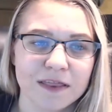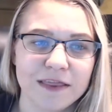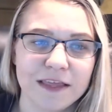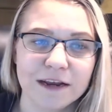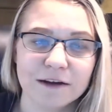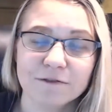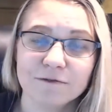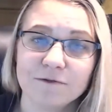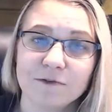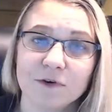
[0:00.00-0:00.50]

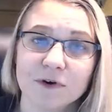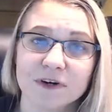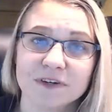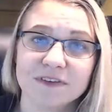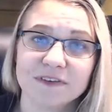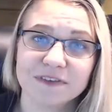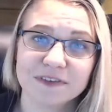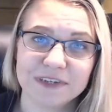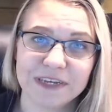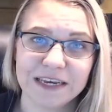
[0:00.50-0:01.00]
Therefore,
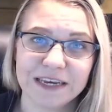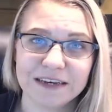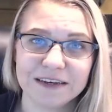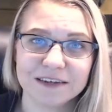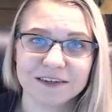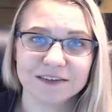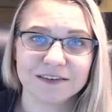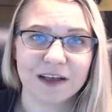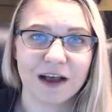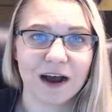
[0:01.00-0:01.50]

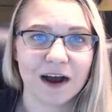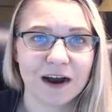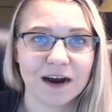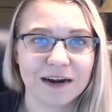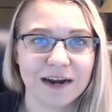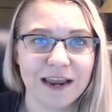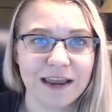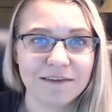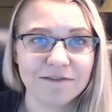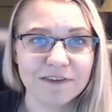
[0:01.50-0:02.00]
skills
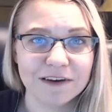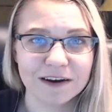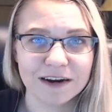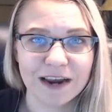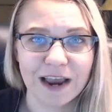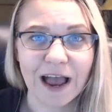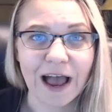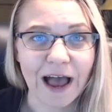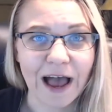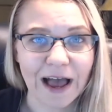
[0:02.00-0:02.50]
are a
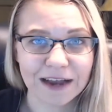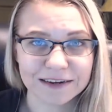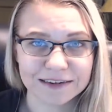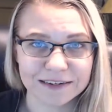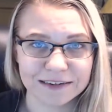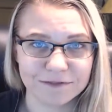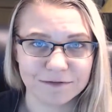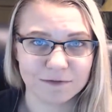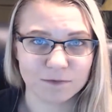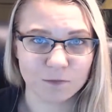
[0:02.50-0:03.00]
very
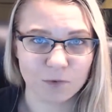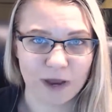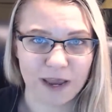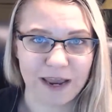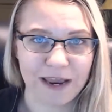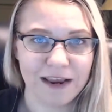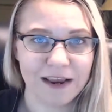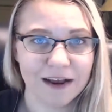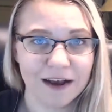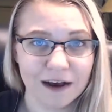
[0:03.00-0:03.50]
active
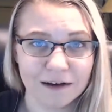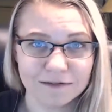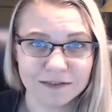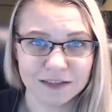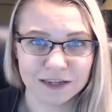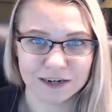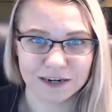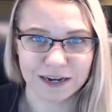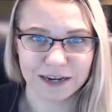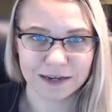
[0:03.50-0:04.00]
way of
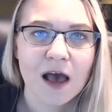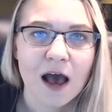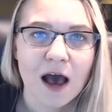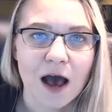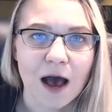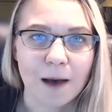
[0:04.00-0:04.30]
learning.